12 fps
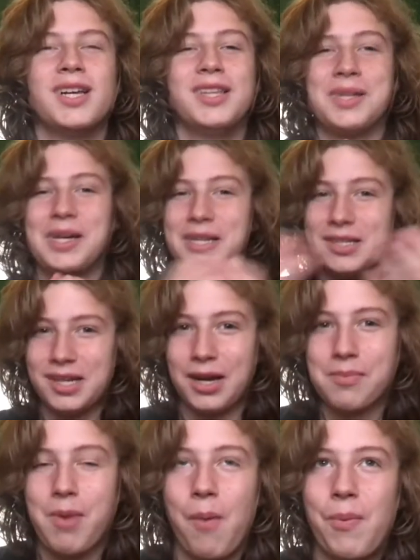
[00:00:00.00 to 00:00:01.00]
Then I need to
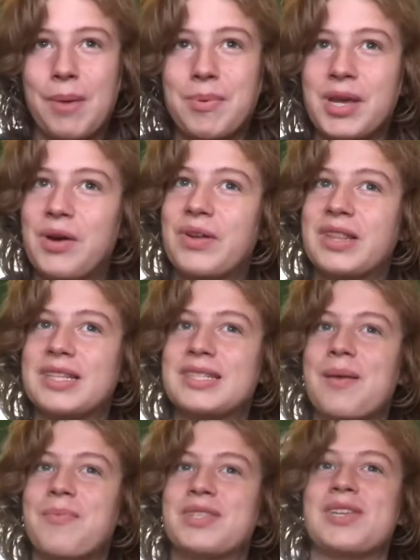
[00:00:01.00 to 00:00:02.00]
talk about Baby Yoda in
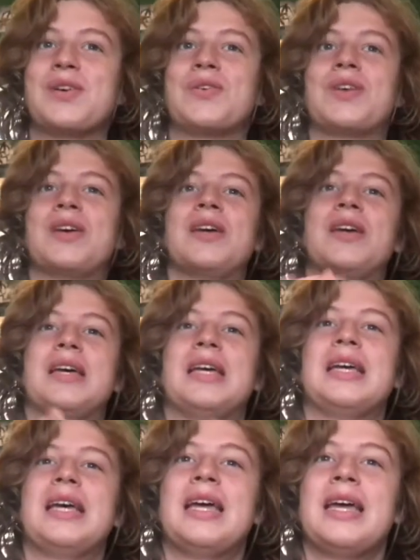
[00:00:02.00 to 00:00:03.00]
this episode.
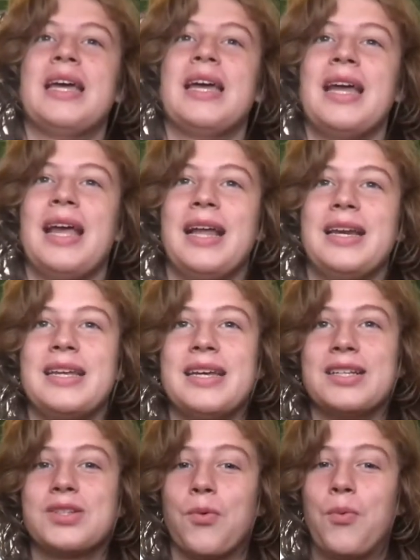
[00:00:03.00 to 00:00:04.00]
And he
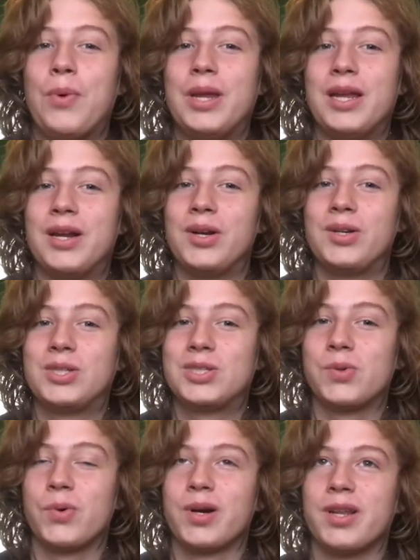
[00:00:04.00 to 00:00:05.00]
has a weird
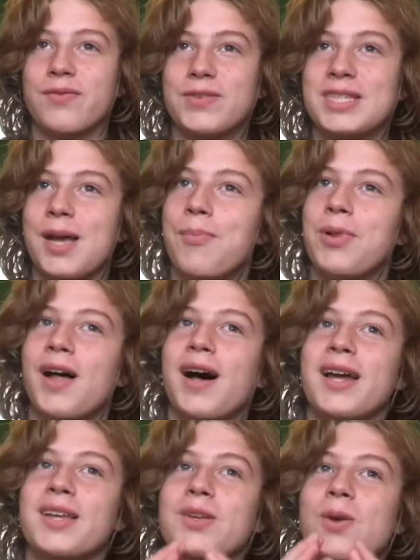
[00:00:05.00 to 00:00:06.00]
sort of
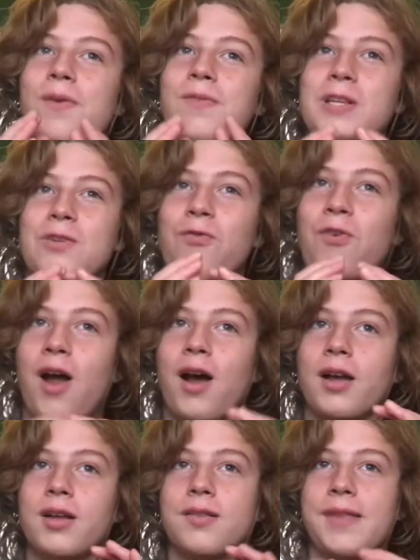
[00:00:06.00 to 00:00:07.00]
subplot. You have this
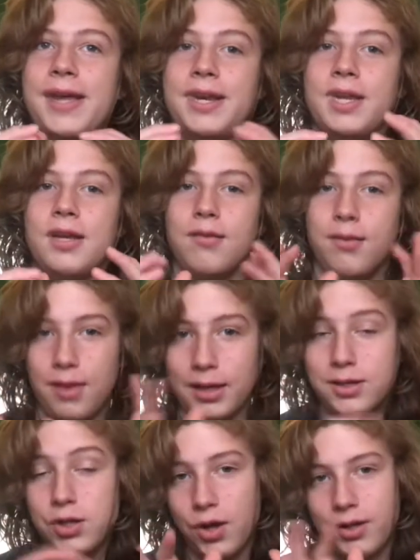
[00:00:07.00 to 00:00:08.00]
frog lady,
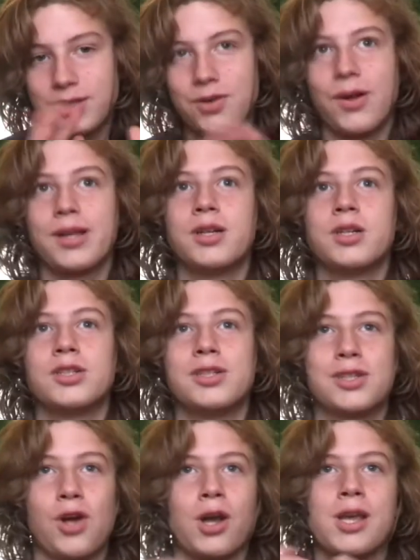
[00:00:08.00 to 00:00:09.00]
like,
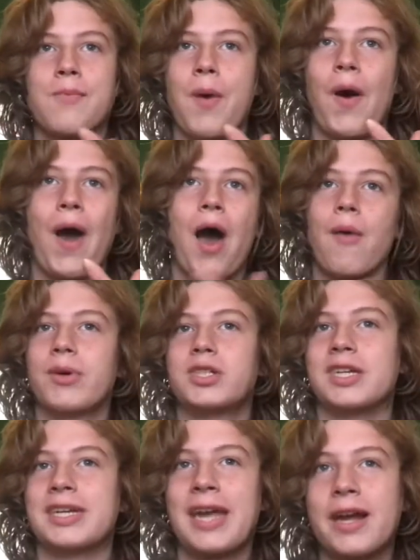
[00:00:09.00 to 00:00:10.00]
she's talking about how much
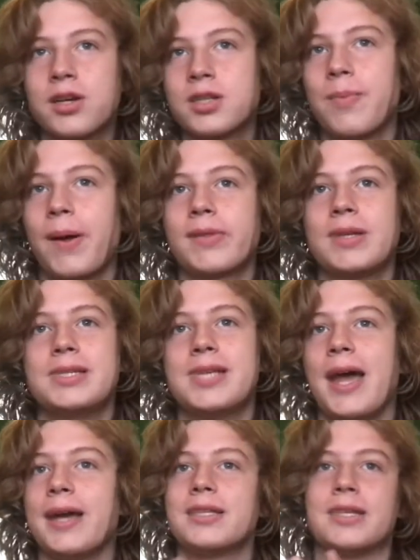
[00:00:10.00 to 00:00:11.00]
she cares about these
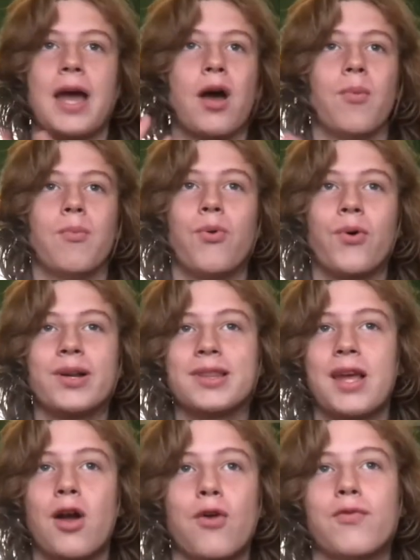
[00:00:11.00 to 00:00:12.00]
eggs and how
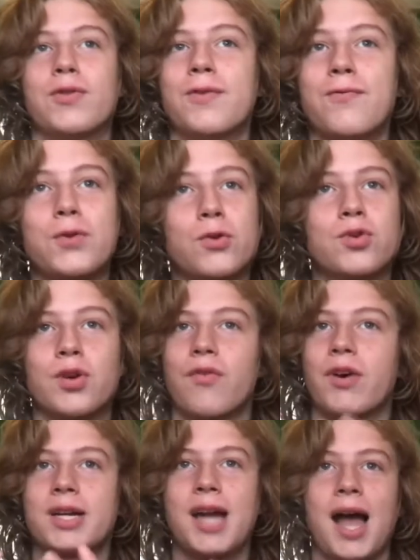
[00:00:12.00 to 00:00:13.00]
important they are for the future of
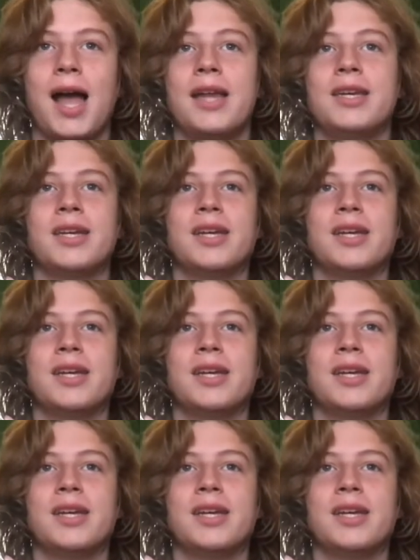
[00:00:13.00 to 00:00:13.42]
her kind.